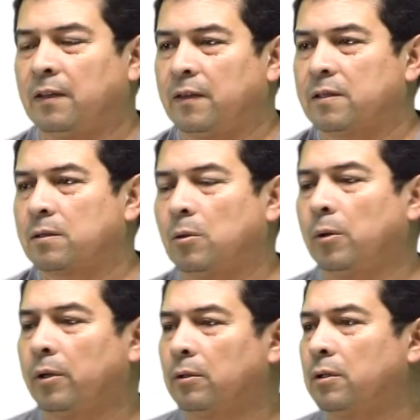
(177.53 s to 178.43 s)
This
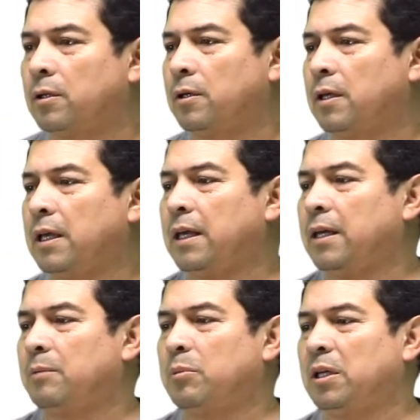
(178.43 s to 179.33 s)
coil
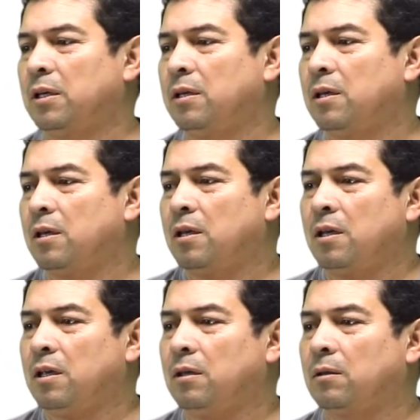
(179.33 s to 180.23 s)
can be
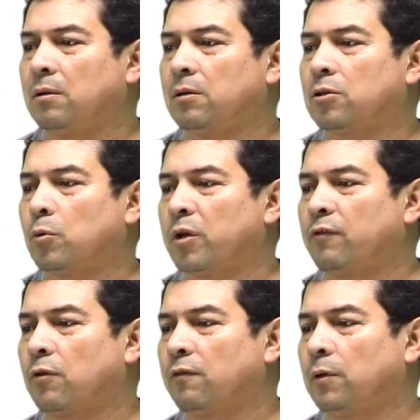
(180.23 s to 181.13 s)
either 24